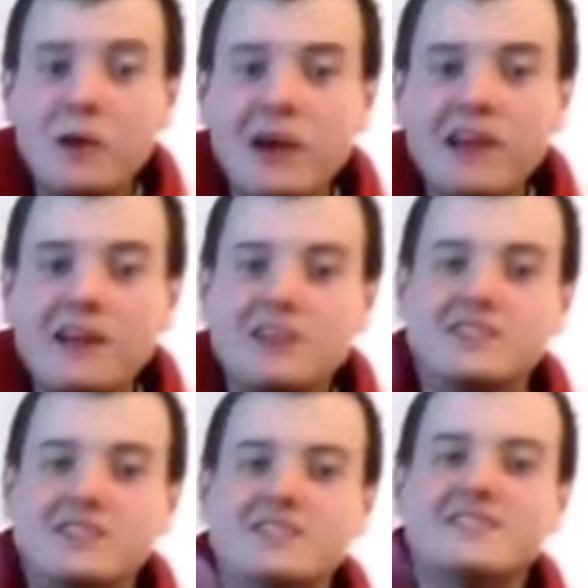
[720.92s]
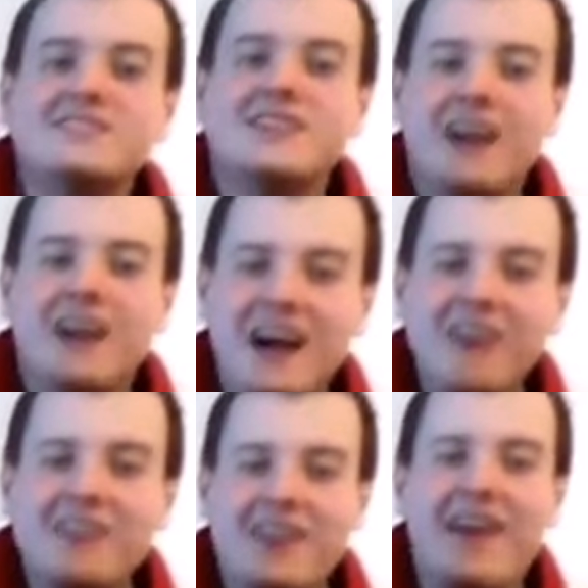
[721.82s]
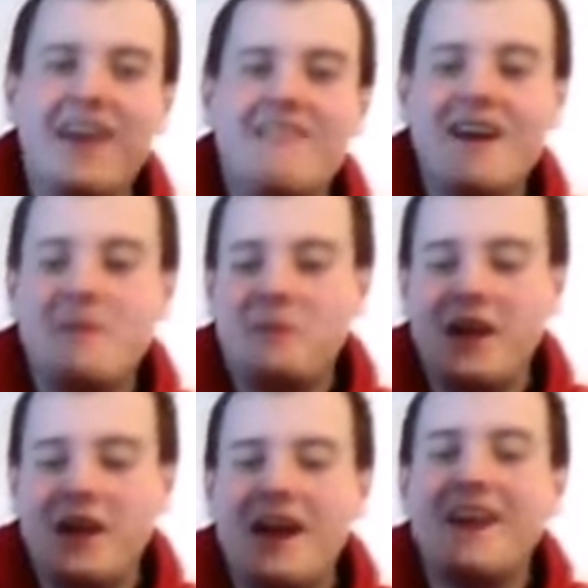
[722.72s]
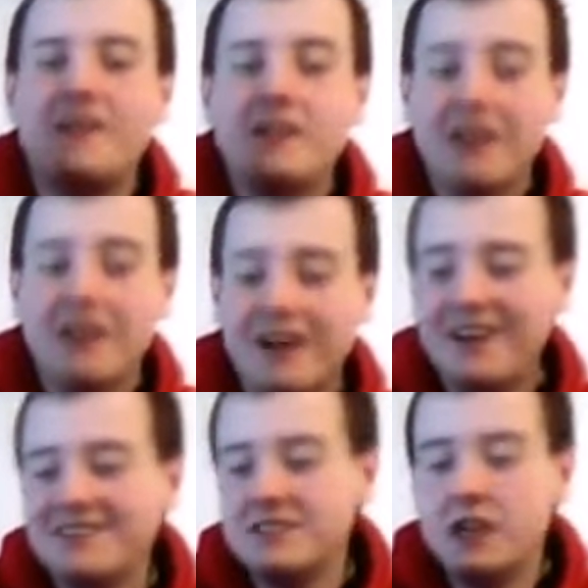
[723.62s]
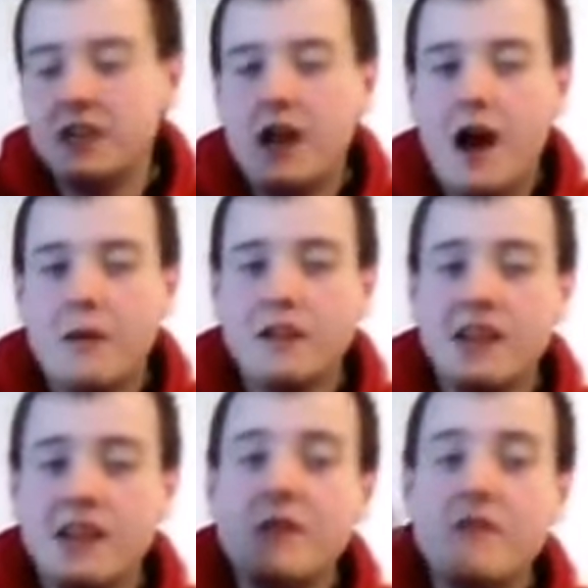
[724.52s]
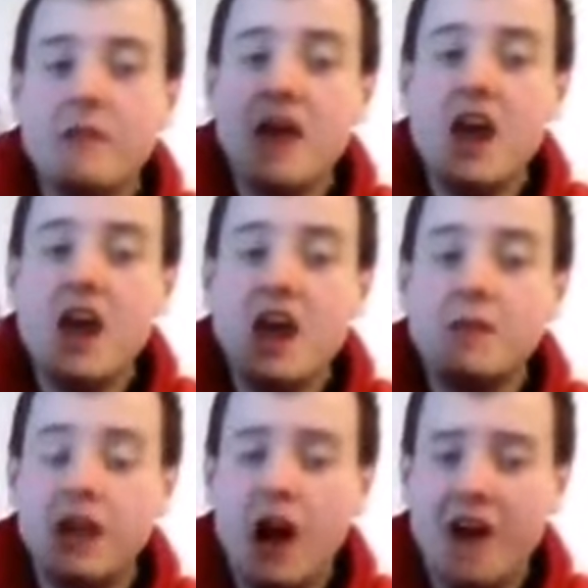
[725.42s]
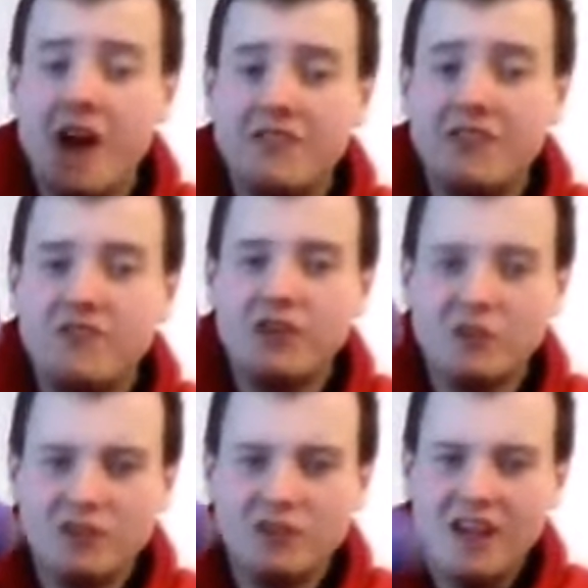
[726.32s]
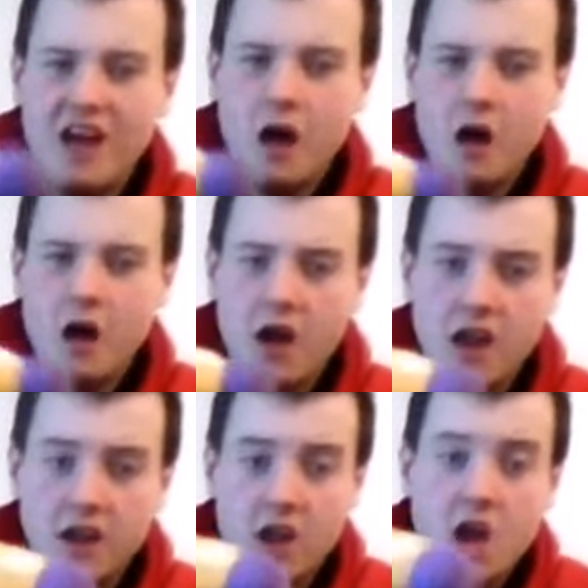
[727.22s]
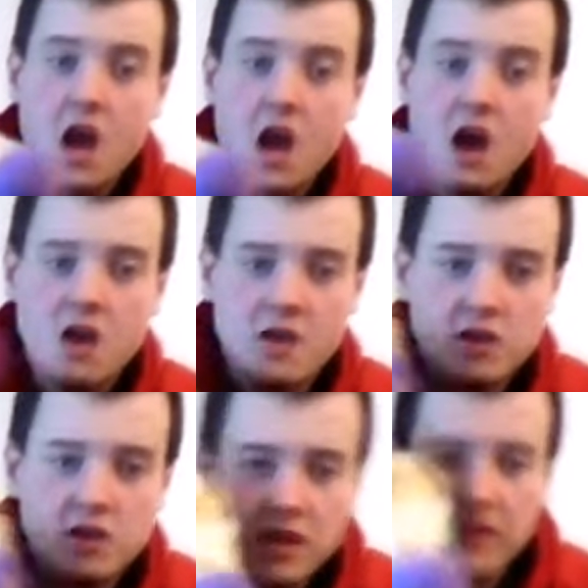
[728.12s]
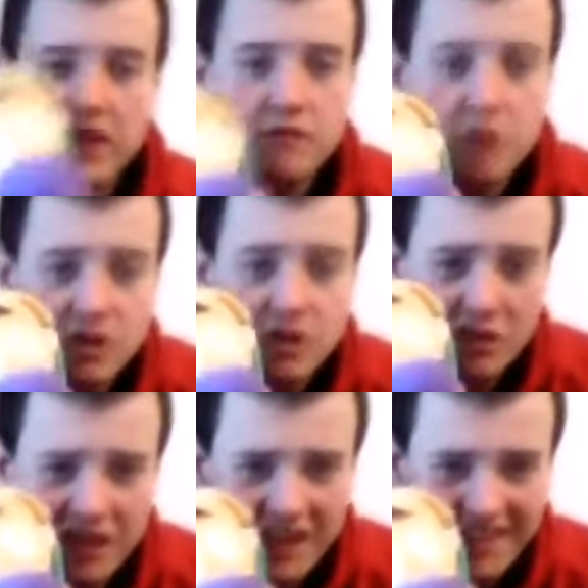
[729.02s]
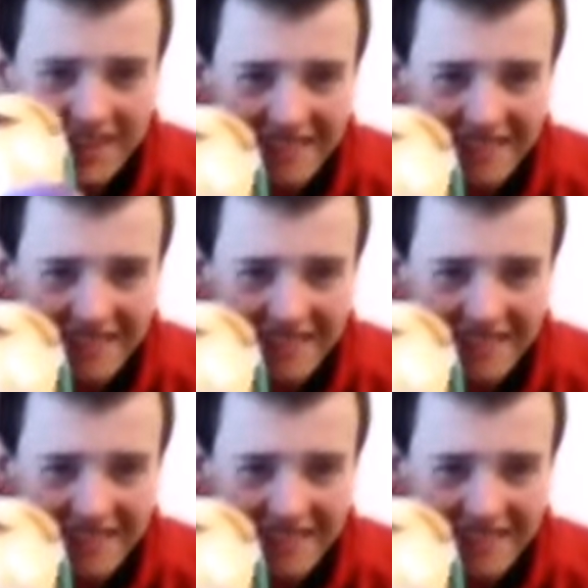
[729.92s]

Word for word: boy. Oh, I'll get that bear. Oh, ah. I'm going to deal with him in a minute after this funeral. All right, then. Ah, right, you say the last words. All right.